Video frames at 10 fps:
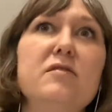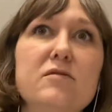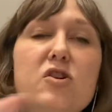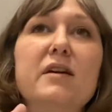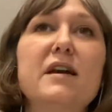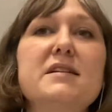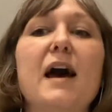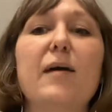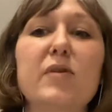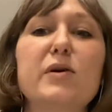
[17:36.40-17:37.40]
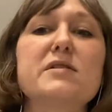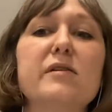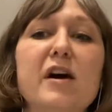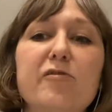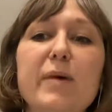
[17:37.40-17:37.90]
during that time, there was a
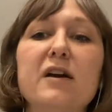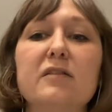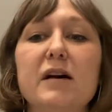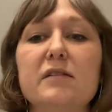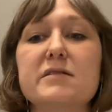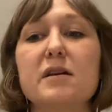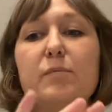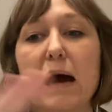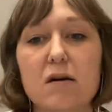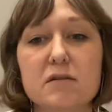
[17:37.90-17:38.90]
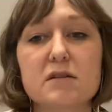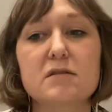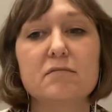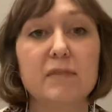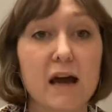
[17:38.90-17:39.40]
lot of parallels about
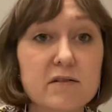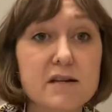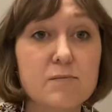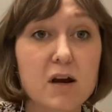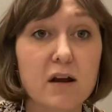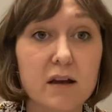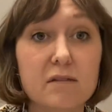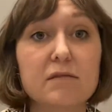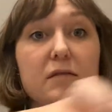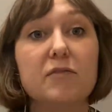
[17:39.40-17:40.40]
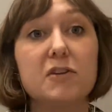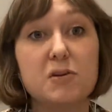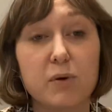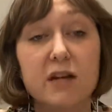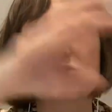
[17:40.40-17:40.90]
the housing market of the
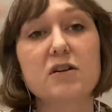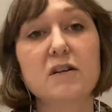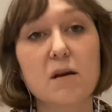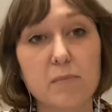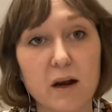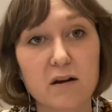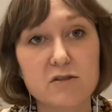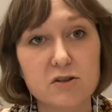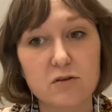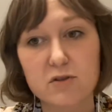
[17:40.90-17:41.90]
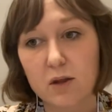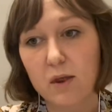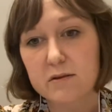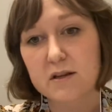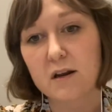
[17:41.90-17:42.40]
Depression compared to
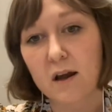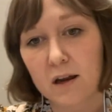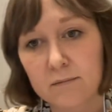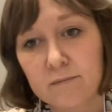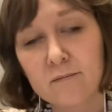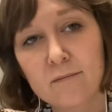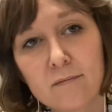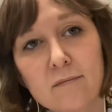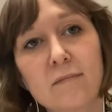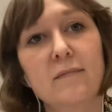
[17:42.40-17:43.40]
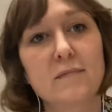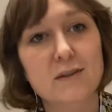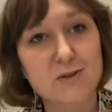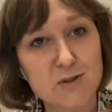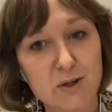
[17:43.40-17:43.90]
2009.
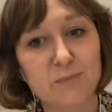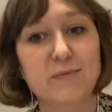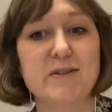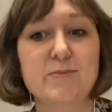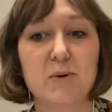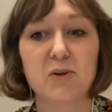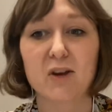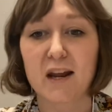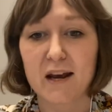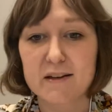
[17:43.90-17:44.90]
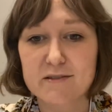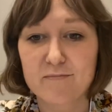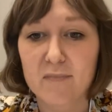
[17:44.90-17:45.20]
So this is what we're looking at.